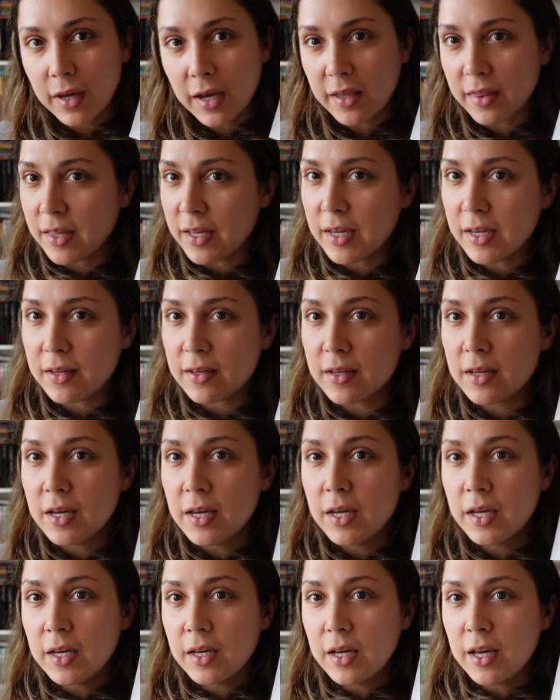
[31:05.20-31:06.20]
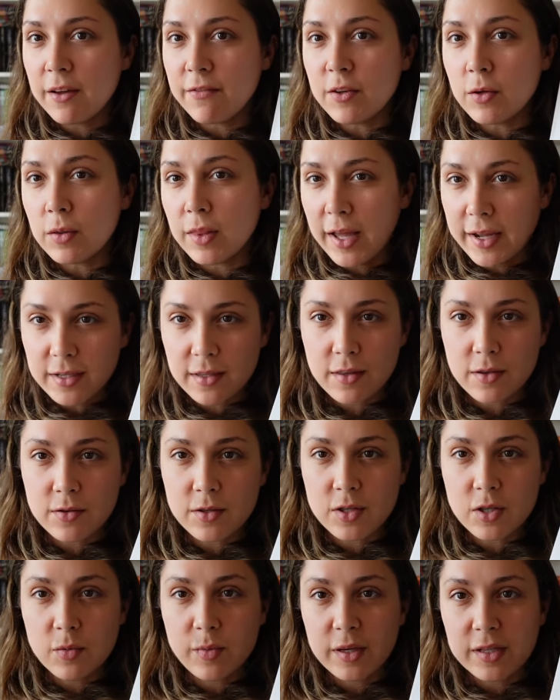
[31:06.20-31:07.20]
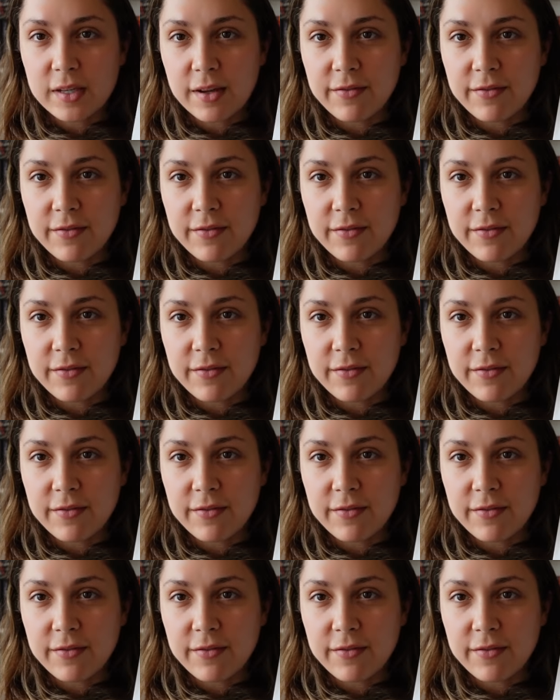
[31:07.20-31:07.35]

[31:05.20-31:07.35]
I think. If you like those two books,